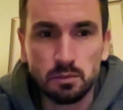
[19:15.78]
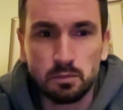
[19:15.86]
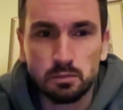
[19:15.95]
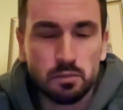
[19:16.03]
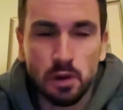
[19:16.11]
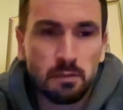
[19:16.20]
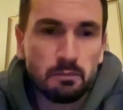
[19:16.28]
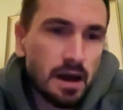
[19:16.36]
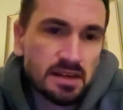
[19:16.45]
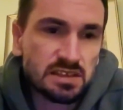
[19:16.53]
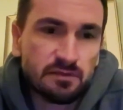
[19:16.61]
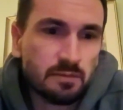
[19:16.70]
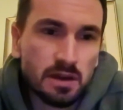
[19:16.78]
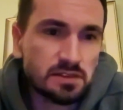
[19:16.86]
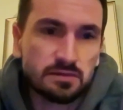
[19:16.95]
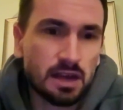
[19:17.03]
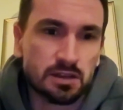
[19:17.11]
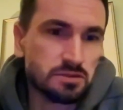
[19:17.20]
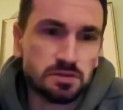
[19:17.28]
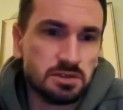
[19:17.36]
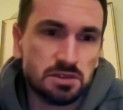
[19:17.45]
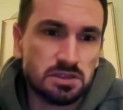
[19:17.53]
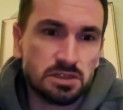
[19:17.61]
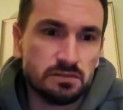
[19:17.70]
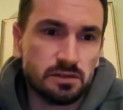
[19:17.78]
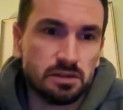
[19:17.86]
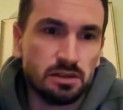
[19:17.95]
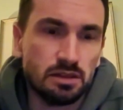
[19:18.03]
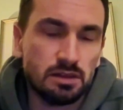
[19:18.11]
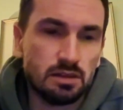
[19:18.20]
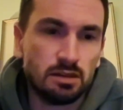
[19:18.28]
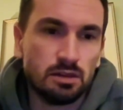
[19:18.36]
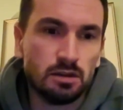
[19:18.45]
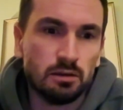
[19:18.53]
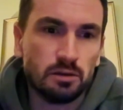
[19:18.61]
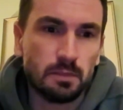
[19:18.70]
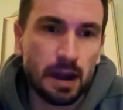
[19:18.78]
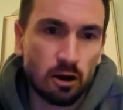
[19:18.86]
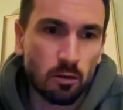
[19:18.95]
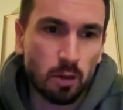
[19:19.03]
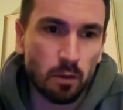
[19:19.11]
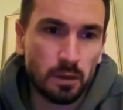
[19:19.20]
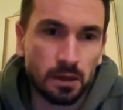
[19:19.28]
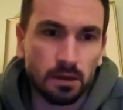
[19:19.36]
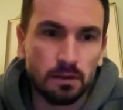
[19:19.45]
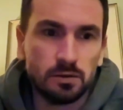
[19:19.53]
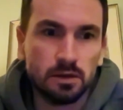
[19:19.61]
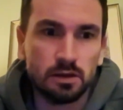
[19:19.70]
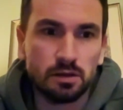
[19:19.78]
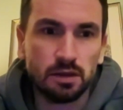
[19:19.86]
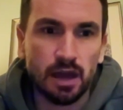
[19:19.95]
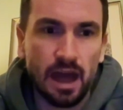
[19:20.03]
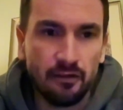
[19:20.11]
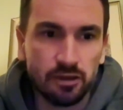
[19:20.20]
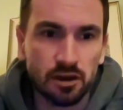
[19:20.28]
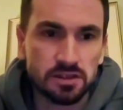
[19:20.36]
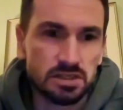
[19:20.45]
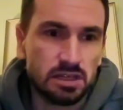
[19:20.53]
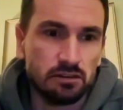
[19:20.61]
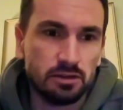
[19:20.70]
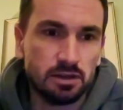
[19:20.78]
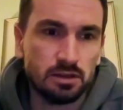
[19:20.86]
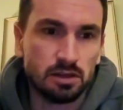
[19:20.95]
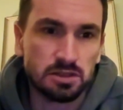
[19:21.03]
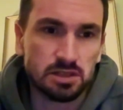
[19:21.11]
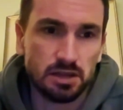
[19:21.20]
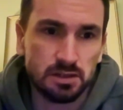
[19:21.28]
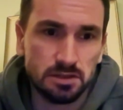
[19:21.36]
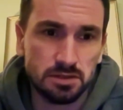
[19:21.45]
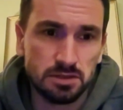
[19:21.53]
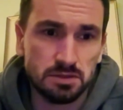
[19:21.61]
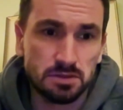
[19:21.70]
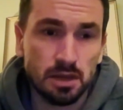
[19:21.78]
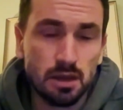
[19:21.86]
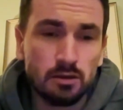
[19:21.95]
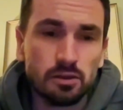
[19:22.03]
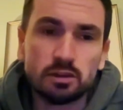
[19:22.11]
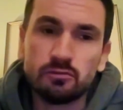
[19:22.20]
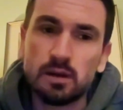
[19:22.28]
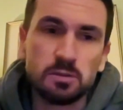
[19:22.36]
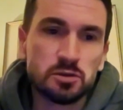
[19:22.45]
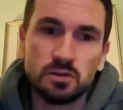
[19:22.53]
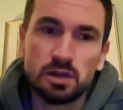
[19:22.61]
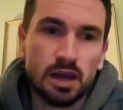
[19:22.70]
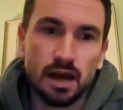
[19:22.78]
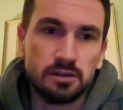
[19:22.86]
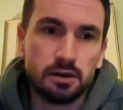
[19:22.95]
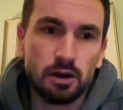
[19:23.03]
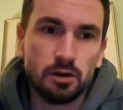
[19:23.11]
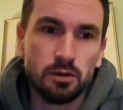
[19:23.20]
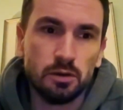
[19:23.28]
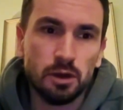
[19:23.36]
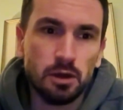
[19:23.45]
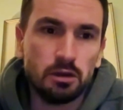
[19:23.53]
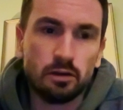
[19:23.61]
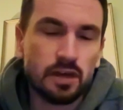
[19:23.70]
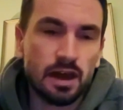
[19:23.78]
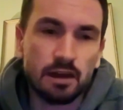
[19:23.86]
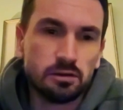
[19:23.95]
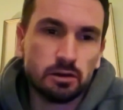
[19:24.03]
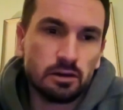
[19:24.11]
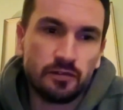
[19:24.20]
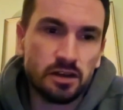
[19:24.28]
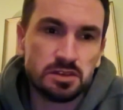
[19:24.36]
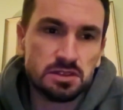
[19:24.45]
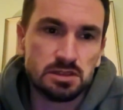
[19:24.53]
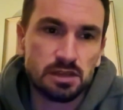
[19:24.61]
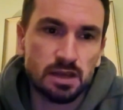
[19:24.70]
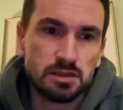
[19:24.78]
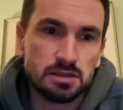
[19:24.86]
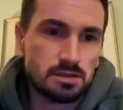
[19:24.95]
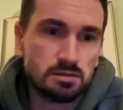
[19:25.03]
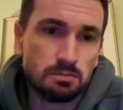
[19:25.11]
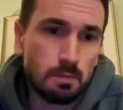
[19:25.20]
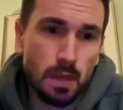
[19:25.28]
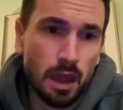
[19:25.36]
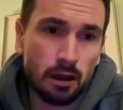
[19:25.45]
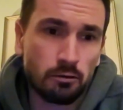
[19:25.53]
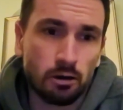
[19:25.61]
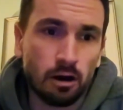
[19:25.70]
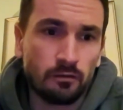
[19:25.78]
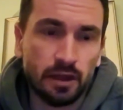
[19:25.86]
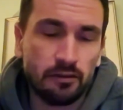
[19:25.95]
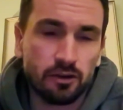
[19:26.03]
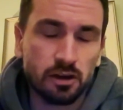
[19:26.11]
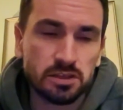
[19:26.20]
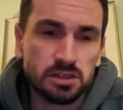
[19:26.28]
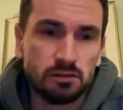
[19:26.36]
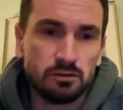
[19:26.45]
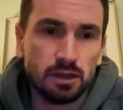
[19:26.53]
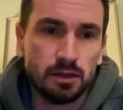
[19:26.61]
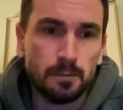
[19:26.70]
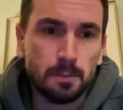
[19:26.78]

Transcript: massive amounts of casualties in Syria. The barrel bombing, the heavy artillery that Assad has used. That the rebels really had no defences against aircraft, heavy artillery.